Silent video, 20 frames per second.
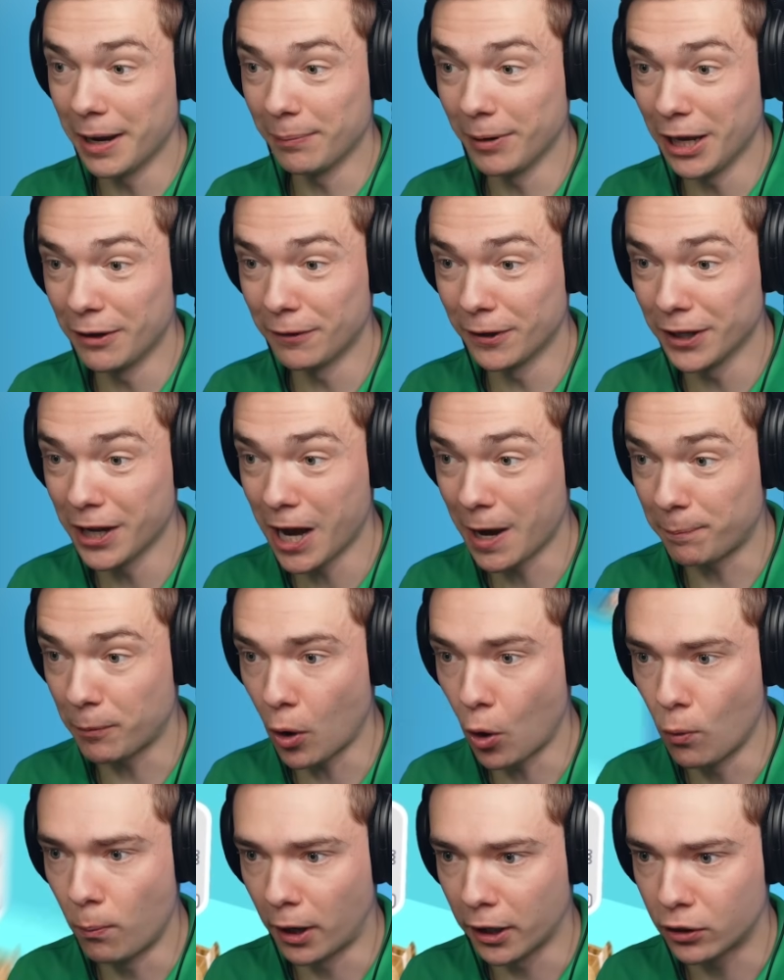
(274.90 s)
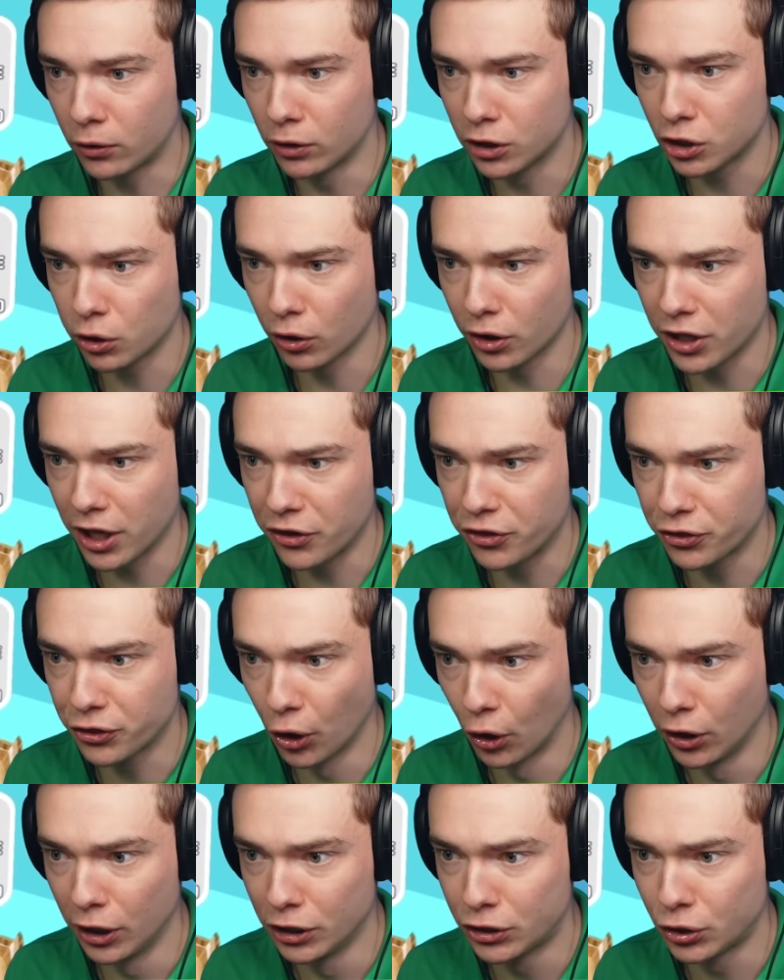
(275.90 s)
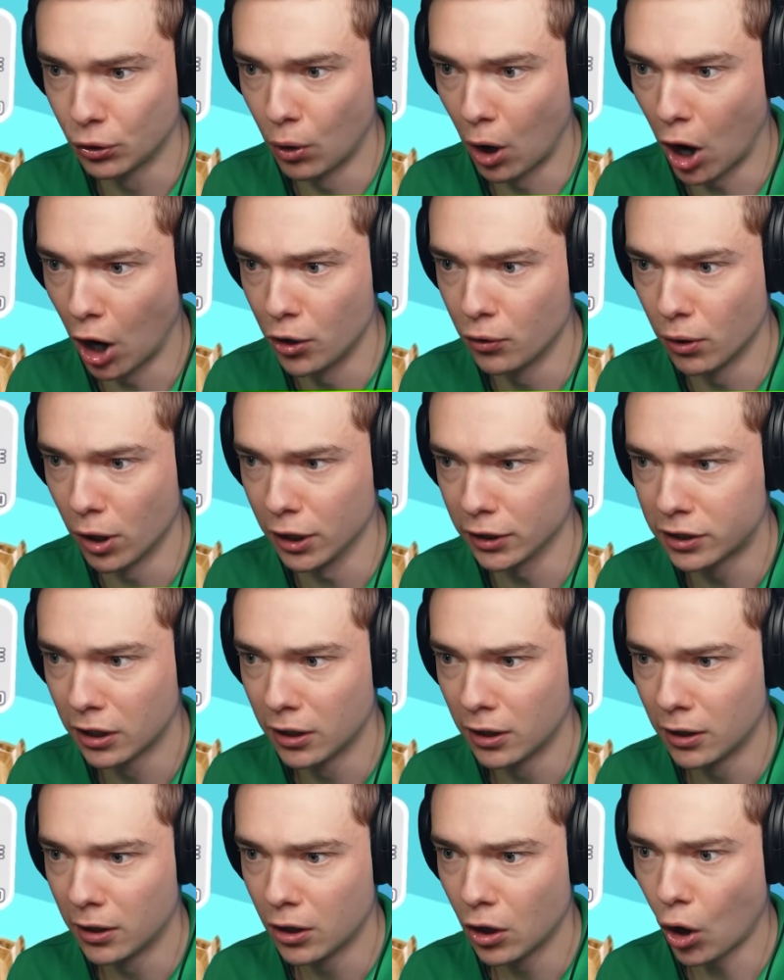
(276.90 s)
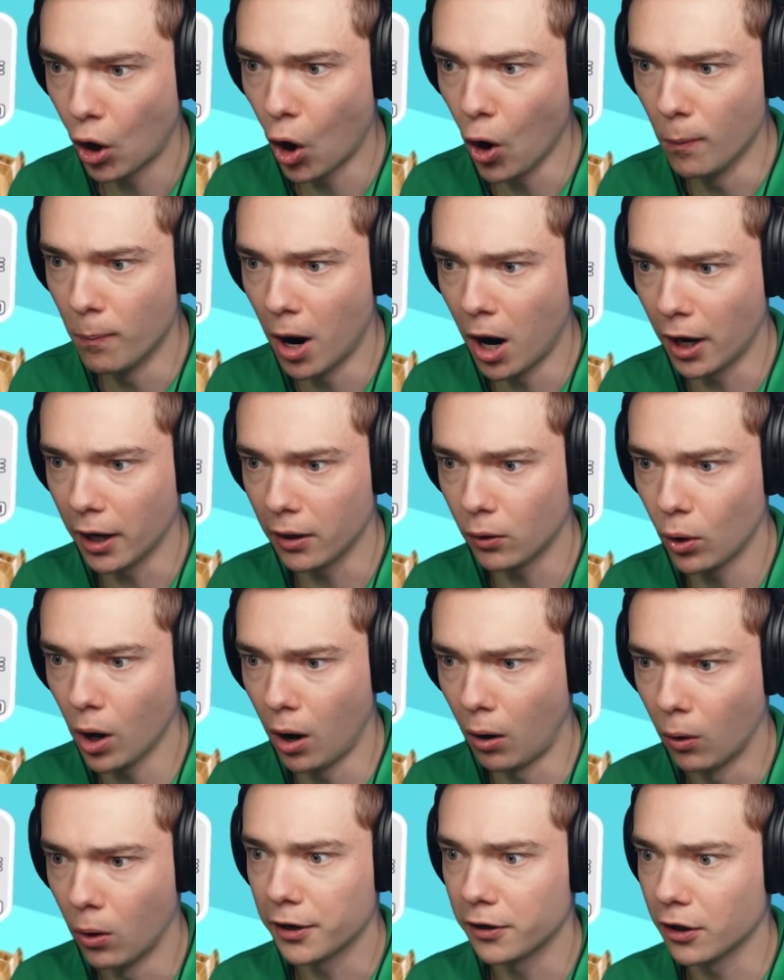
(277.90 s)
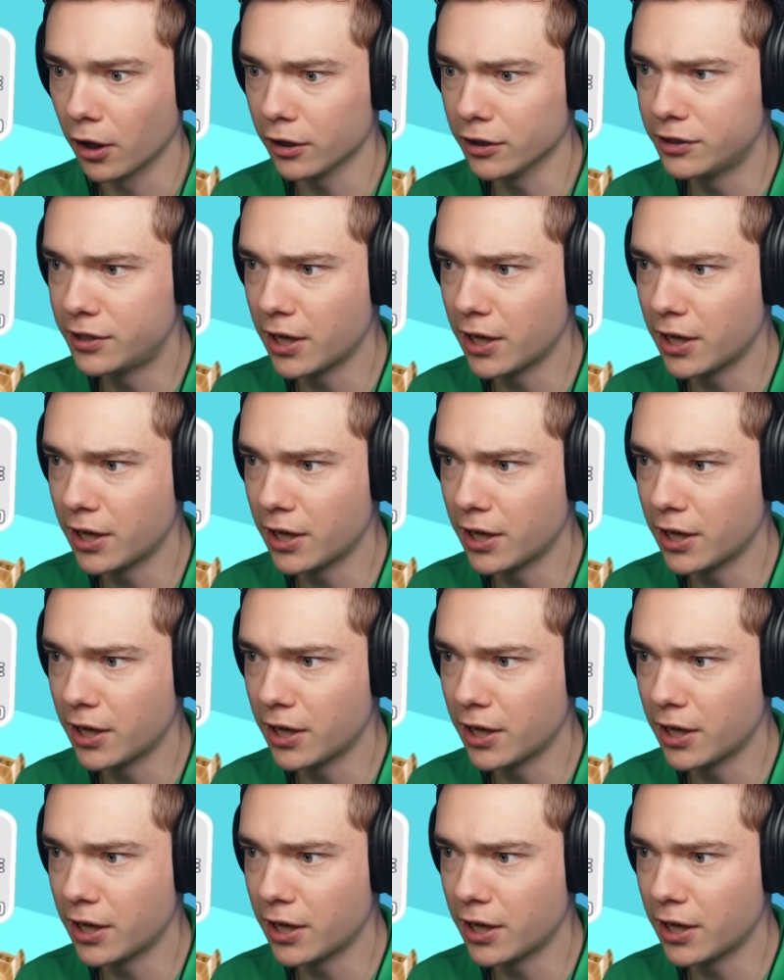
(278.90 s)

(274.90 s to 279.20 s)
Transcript: I'm leveled up. Oh my goodness, look at that. 3,200. Oh my, whoa, oh, another